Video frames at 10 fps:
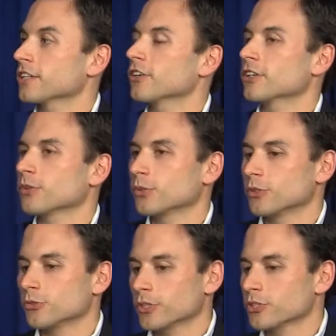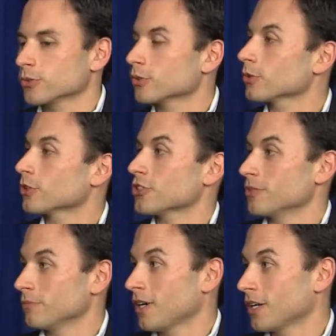had gone through the traditional
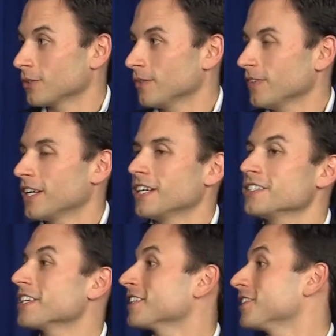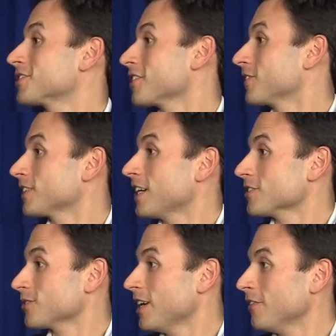clerkship model and okay. I didn't take the e-discovery
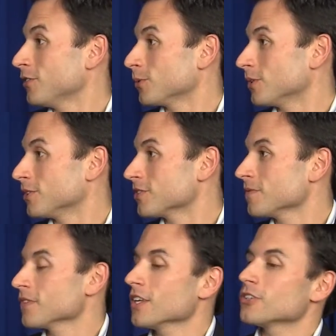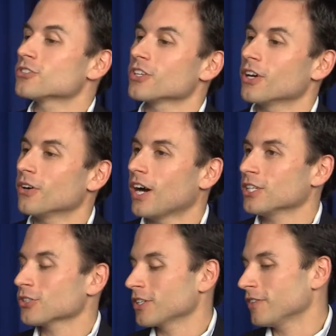class till afterwards. Oh, okay. So I
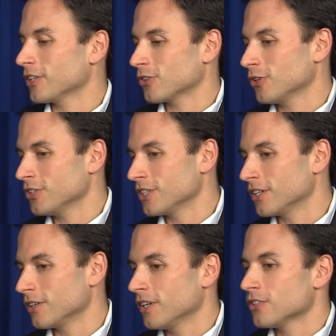took it in my third year.